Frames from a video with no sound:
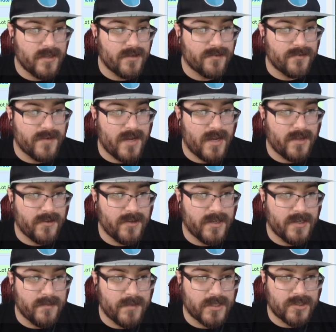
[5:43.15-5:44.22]
If not, you need
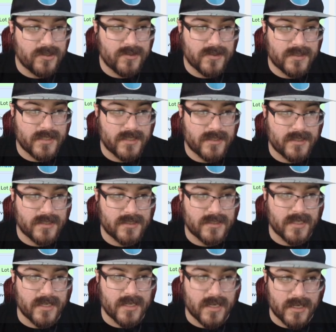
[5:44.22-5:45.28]
to make sure you set this
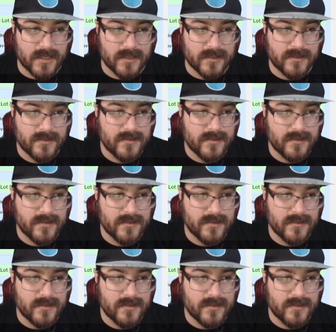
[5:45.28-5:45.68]
to none,